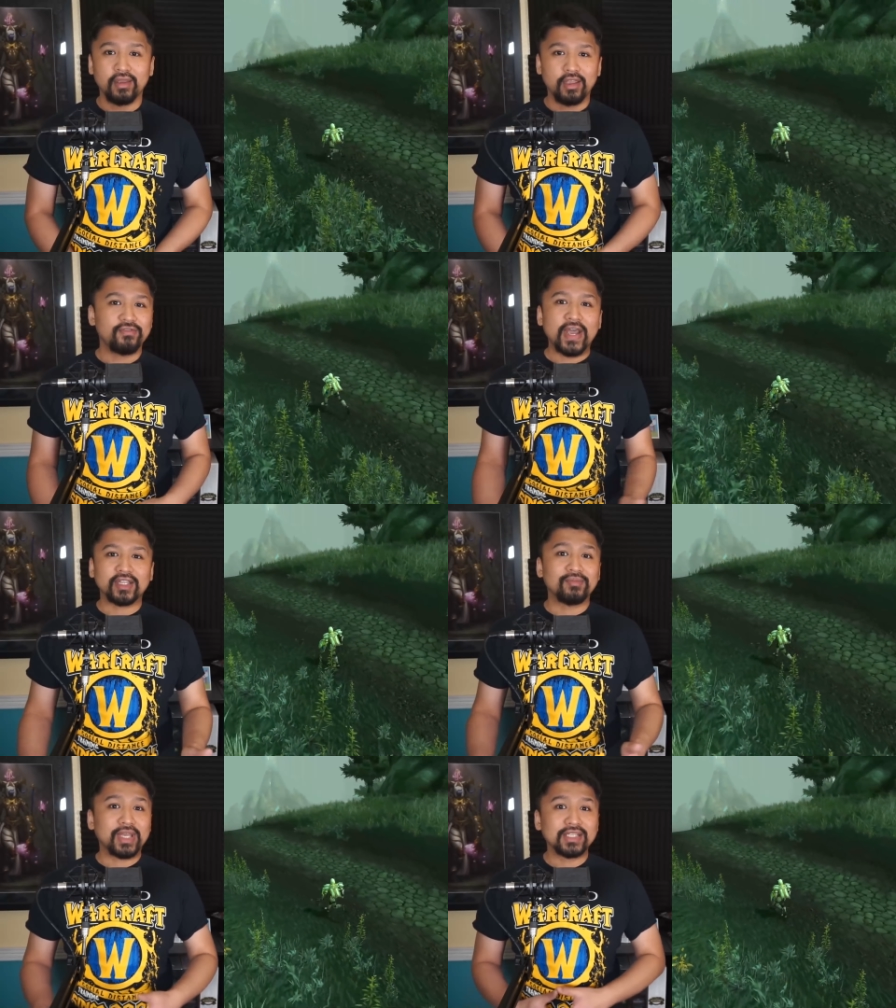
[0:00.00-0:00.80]
In
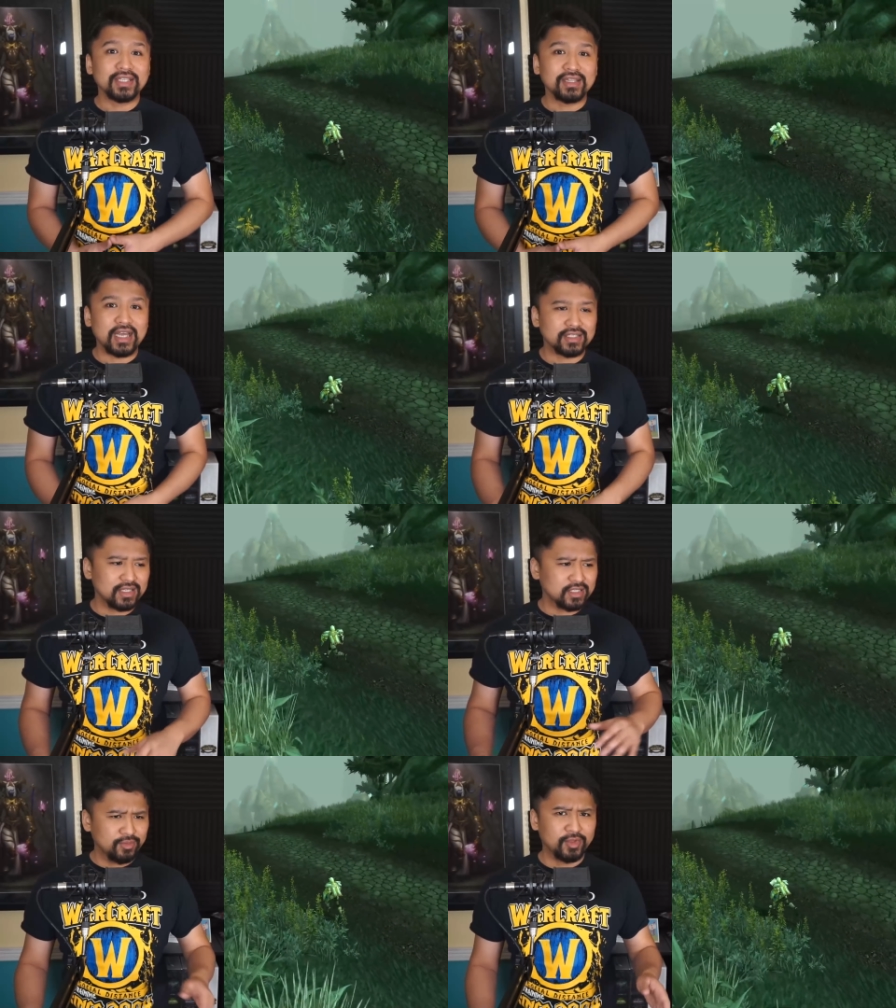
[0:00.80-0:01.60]
fact, I'm guessing
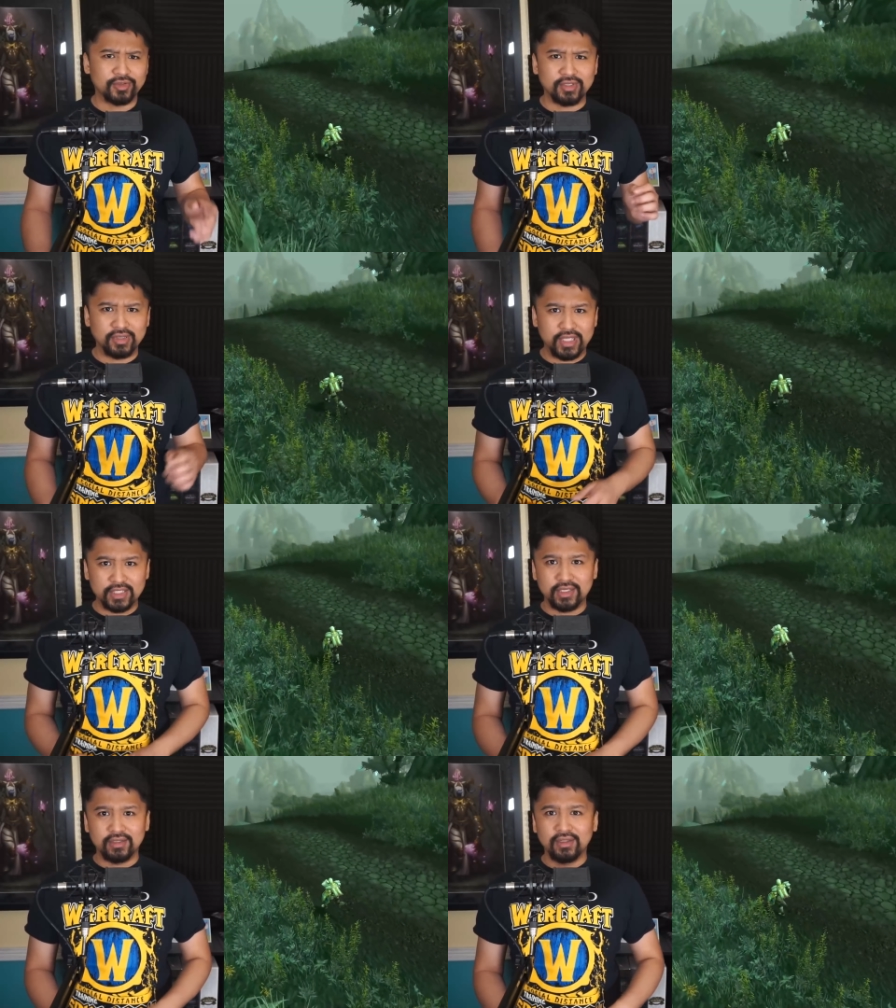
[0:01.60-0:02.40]
that's similar to
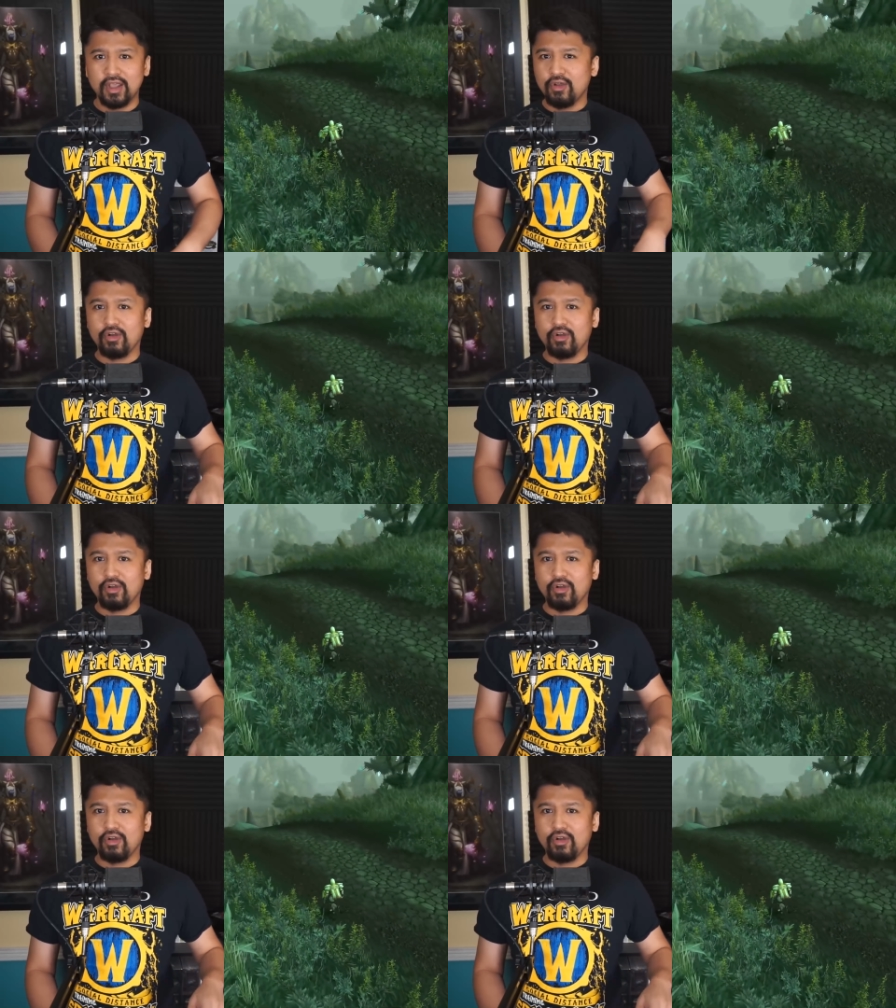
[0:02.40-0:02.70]
Legion